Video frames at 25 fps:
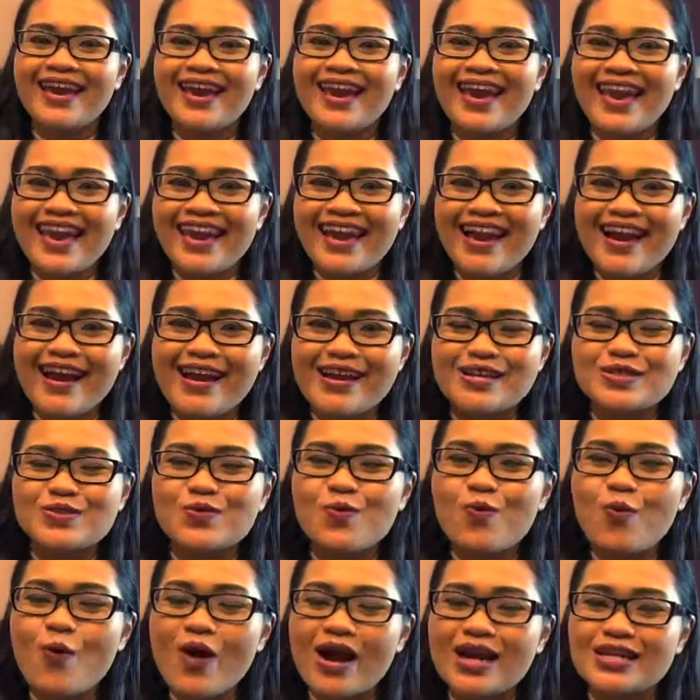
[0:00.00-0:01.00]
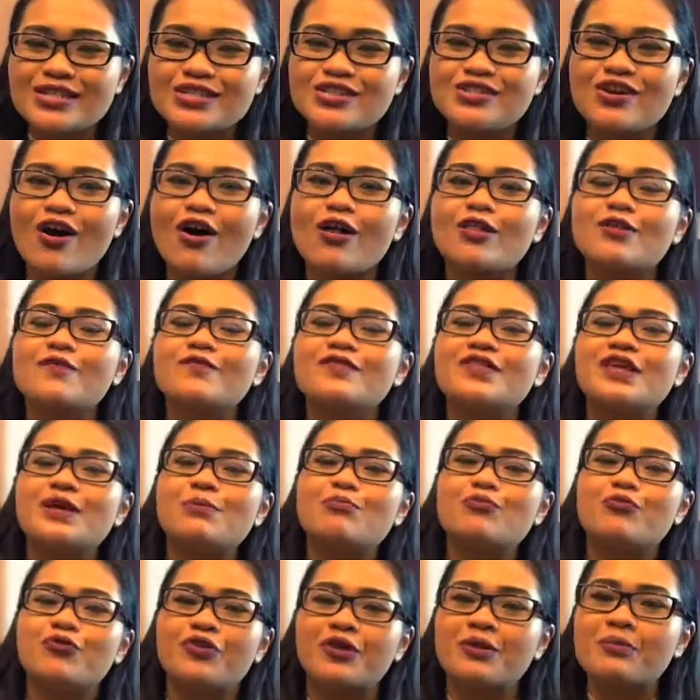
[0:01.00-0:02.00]
Hey guys, watch all of the
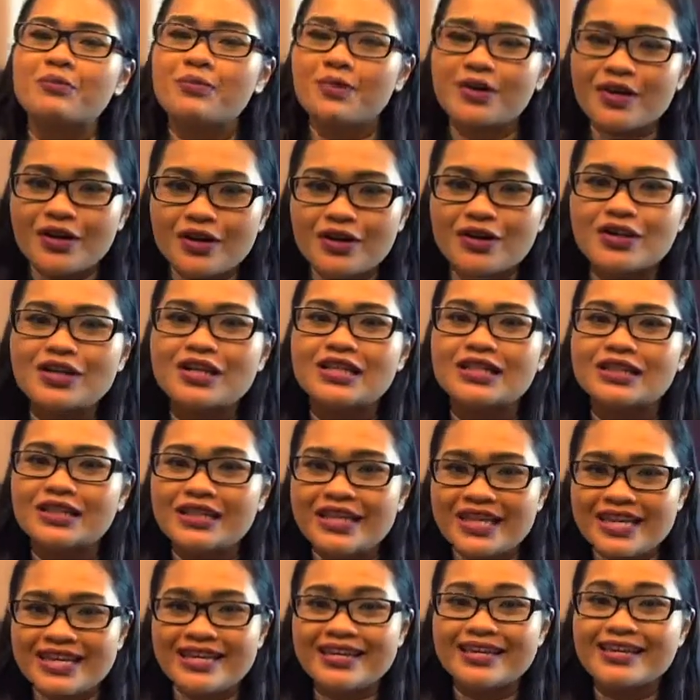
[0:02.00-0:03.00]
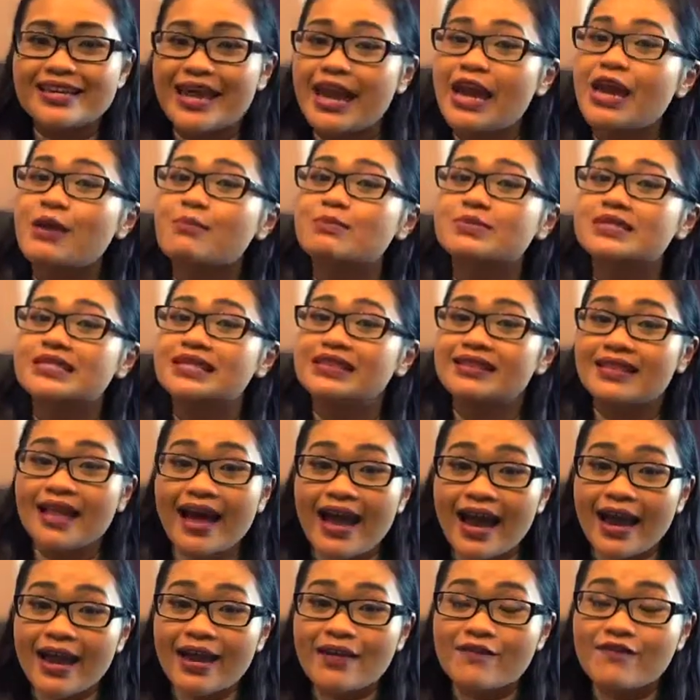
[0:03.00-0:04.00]
Premier League games
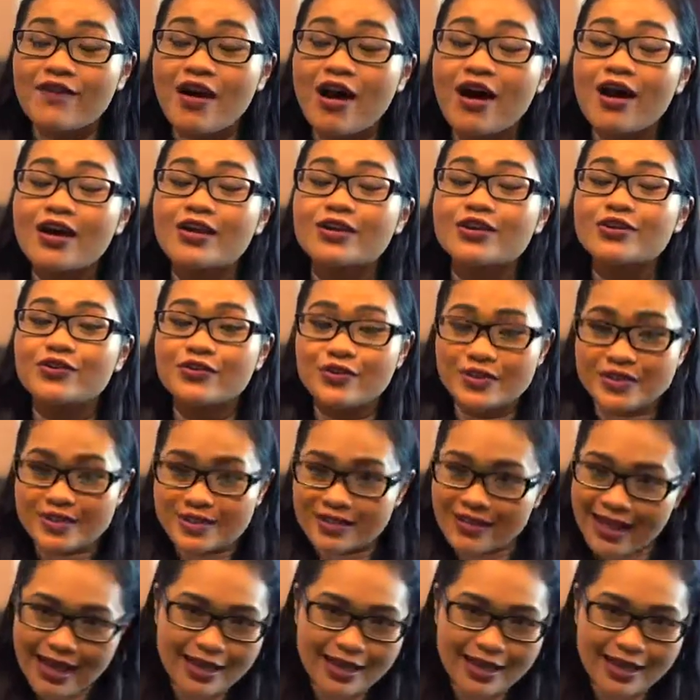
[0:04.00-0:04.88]
live on Crystal